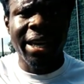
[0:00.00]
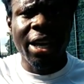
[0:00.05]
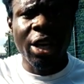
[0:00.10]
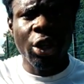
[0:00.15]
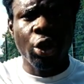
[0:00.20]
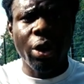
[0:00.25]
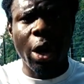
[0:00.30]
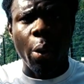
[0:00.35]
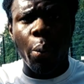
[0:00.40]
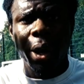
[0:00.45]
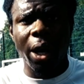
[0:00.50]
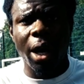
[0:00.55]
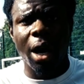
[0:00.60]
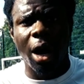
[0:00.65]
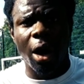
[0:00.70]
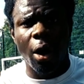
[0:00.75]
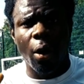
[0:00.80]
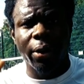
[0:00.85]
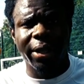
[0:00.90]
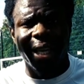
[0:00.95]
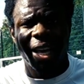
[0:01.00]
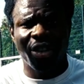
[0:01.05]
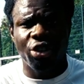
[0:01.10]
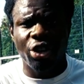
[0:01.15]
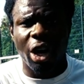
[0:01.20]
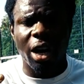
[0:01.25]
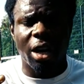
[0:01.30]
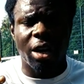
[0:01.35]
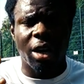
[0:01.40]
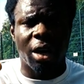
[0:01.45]
to the winger or the
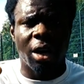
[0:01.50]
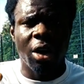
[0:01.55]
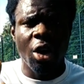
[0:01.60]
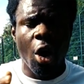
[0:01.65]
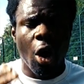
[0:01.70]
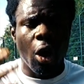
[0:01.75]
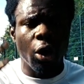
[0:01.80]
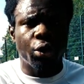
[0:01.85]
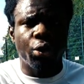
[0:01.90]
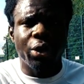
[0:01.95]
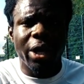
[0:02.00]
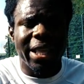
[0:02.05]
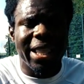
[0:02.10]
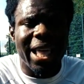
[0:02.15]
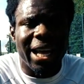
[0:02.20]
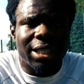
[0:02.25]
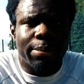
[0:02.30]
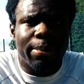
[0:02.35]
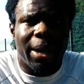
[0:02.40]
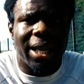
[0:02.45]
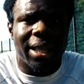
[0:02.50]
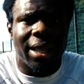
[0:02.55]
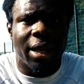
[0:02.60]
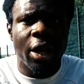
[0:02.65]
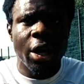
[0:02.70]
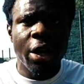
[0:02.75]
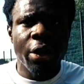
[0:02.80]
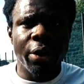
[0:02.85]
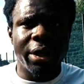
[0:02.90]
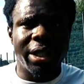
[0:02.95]
striker or to the next man.
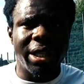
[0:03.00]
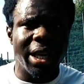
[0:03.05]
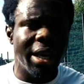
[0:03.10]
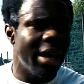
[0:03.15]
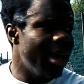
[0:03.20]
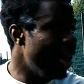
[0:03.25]
You see,